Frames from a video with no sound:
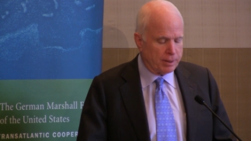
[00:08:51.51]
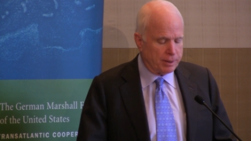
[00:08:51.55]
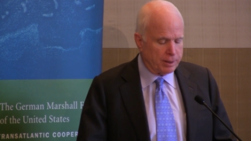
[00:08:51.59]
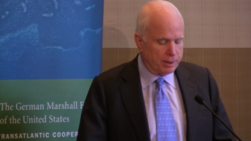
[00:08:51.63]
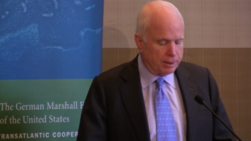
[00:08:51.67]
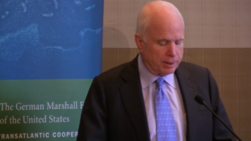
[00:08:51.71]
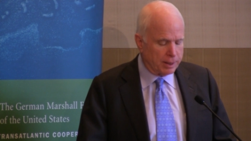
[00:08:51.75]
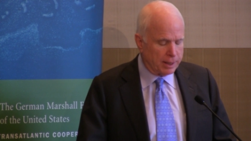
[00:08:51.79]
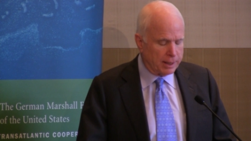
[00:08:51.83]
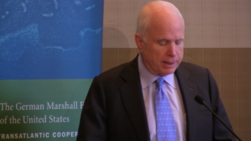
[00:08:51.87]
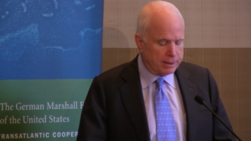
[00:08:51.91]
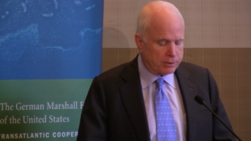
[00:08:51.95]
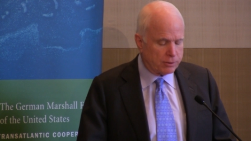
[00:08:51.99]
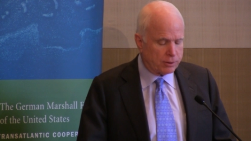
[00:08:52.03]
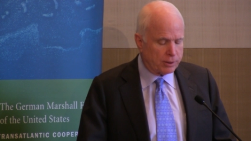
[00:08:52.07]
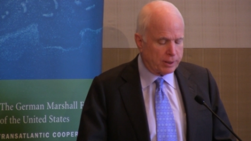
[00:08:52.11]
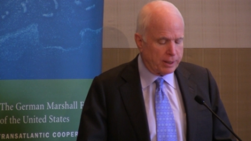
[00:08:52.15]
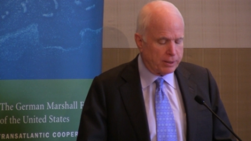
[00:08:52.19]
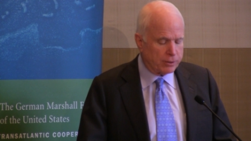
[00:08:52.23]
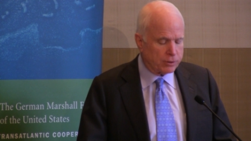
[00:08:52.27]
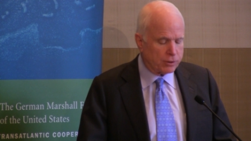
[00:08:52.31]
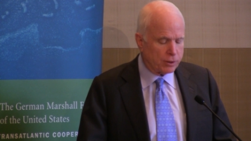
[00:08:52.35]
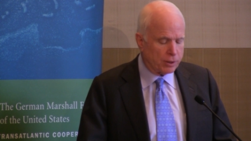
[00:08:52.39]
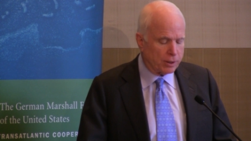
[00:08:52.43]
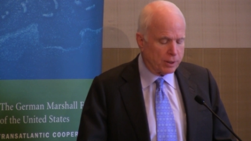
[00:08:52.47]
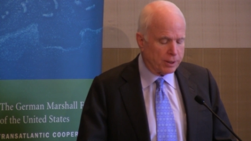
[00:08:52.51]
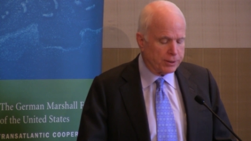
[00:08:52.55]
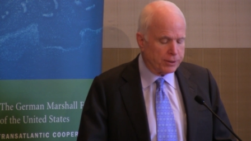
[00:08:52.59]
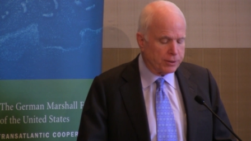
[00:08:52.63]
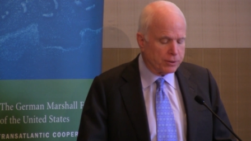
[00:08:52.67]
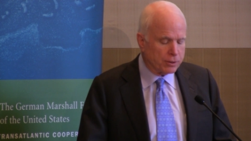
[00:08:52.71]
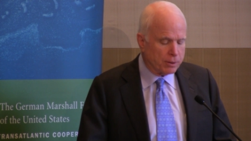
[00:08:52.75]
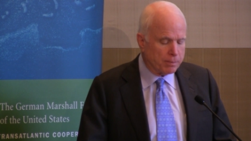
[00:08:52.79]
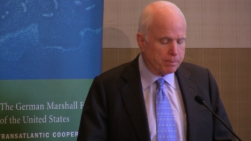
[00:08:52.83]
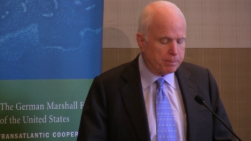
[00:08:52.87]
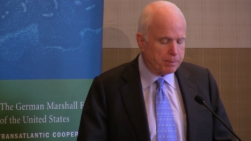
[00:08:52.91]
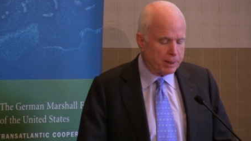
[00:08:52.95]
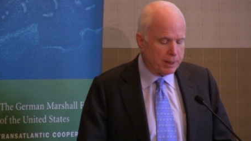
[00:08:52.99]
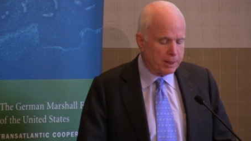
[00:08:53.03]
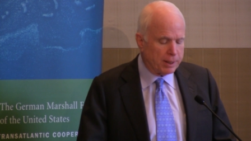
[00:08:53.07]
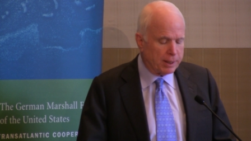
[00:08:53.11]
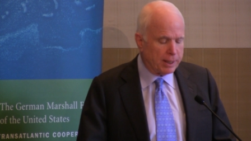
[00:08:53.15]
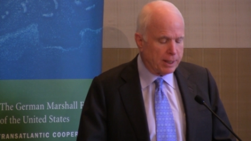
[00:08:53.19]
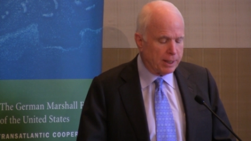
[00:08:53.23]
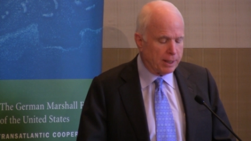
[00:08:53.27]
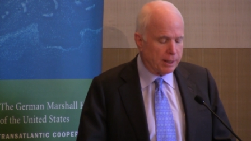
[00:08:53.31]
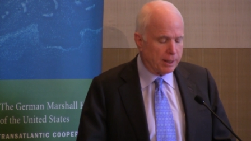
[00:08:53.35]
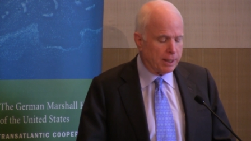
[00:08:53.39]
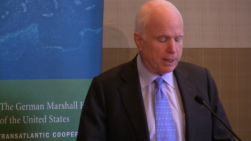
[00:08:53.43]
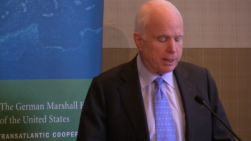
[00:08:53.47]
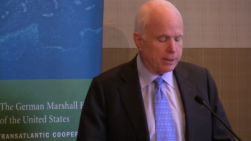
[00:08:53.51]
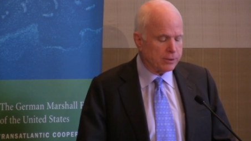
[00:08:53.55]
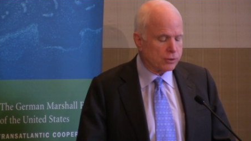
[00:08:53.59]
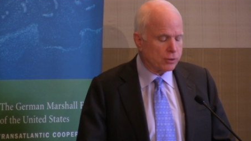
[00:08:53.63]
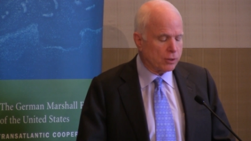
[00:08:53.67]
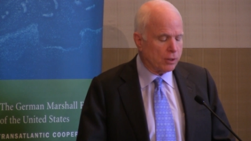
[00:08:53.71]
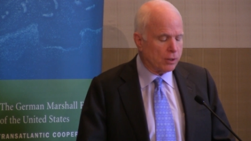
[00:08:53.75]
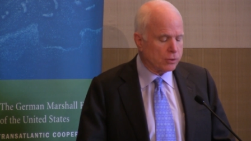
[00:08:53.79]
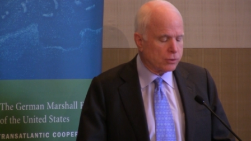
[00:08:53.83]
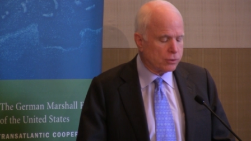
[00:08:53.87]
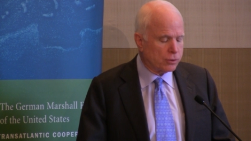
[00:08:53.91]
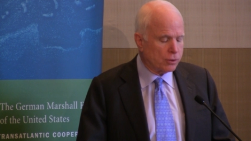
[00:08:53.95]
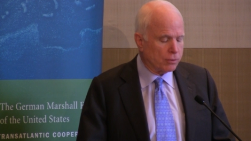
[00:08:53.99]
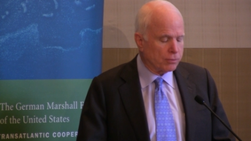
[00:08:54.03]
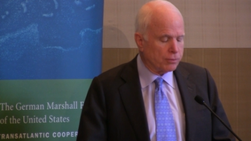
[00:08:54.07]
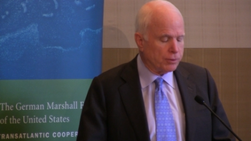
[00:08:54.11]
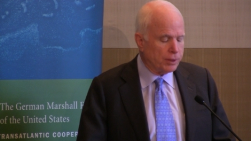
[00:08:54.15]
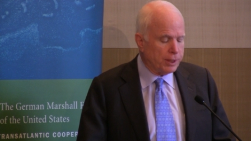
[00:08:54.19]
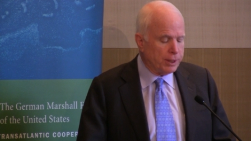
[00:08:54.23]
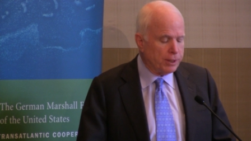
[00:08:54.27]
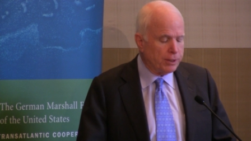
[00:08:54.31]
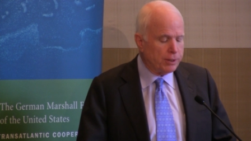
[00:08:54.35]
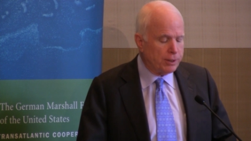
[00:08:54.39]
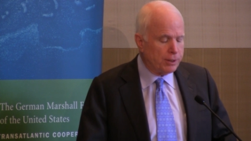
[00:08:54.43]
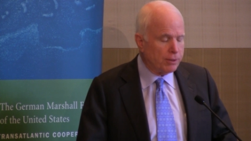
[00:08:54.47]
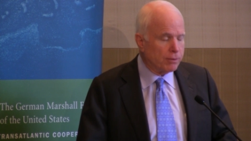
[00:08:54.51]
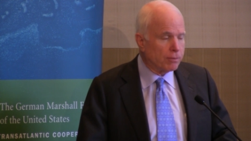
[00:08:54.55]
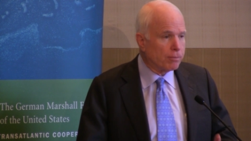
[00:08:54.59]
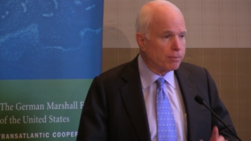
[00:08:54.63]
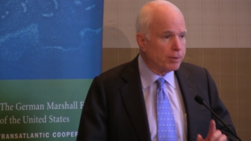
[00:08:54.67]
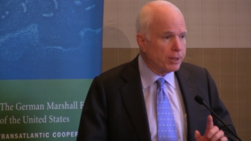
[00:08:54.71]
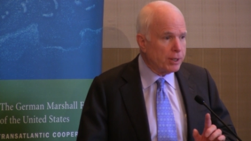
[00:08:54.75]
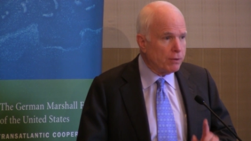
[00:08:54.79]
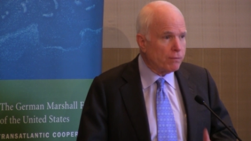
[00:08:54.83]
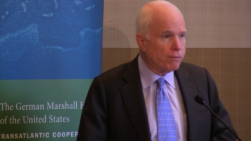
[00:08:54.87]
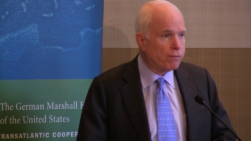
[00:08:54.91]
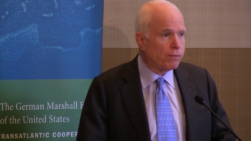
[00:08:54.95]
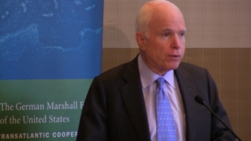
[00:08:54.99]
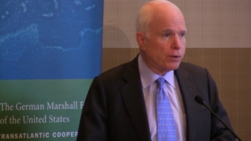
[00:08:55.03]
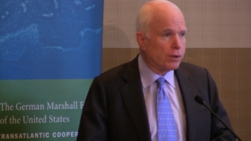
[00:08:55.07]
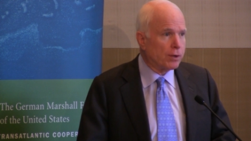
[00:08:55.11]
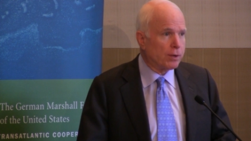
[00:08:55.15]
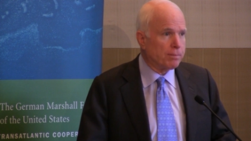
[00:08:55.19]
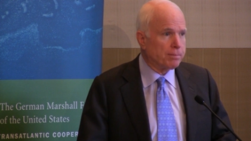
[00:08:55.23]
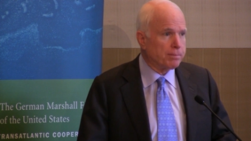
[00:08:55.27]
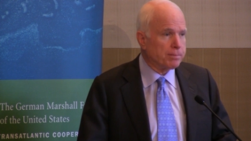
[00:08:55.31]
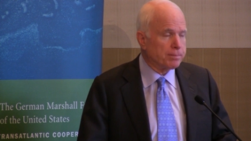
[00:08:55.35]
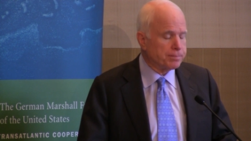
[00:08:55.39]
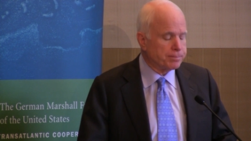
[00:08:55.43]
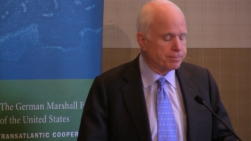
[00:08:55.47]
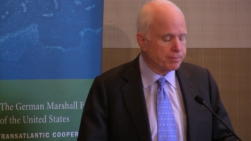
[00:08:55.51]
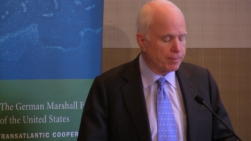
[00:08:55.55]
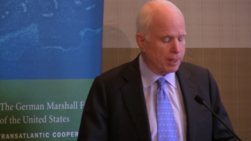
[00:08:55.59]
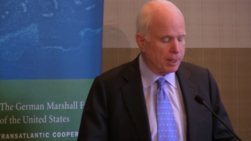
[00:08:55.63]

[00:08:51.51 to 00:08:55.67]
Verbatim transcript: The United States and our European allies also need to reaffirm